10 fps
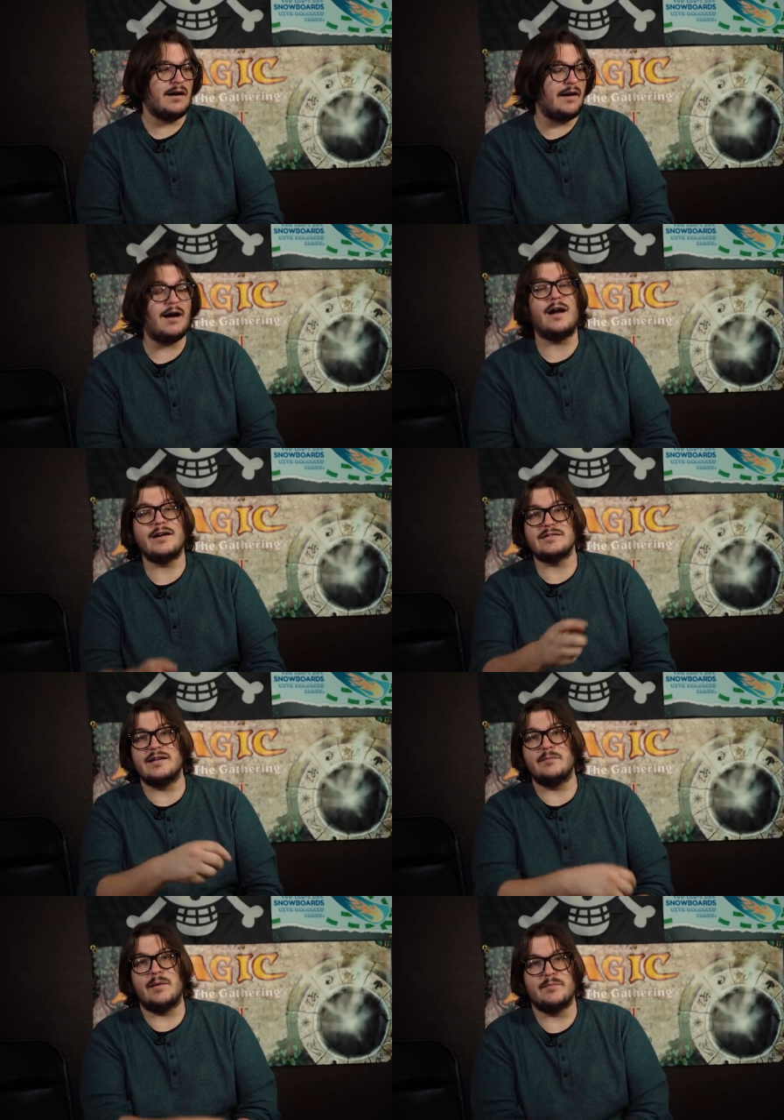
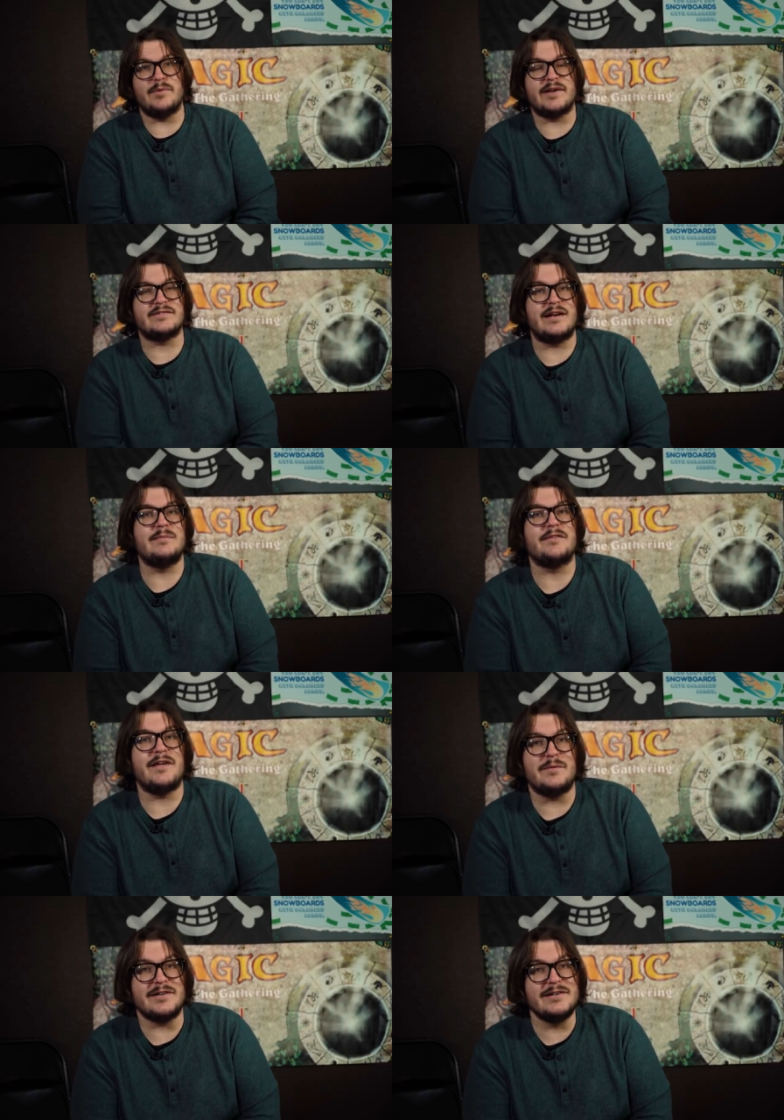honestly, I'm, I'm pretty excited about
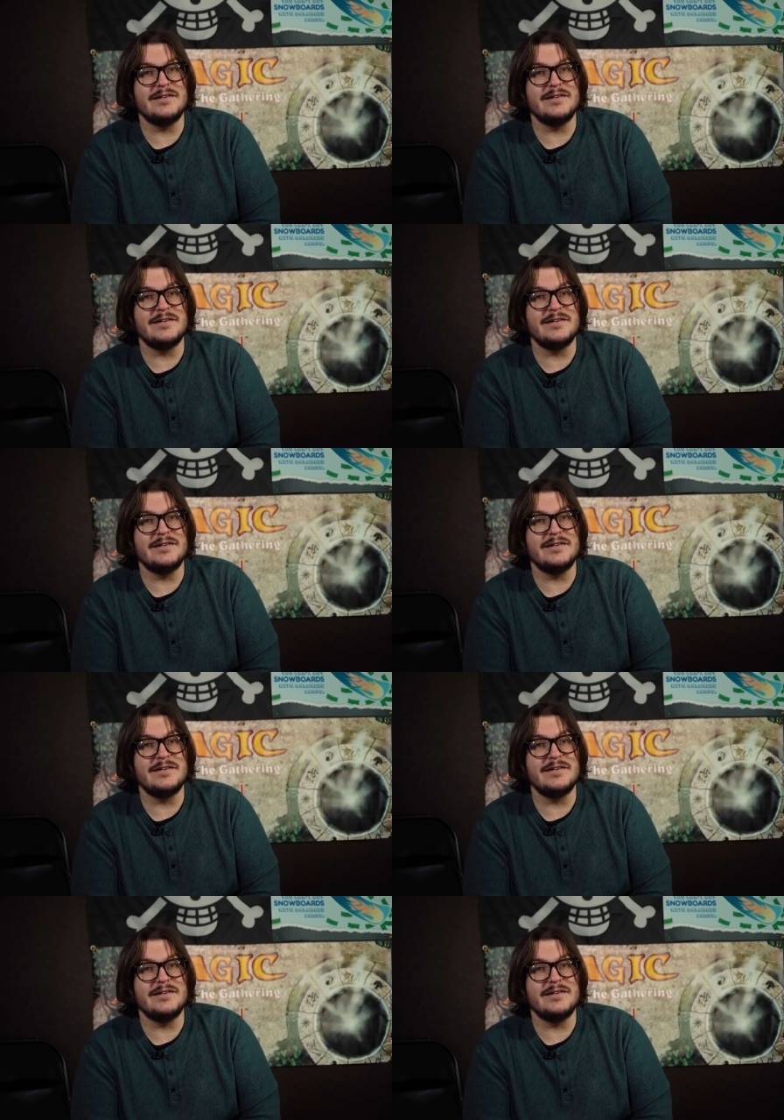that one.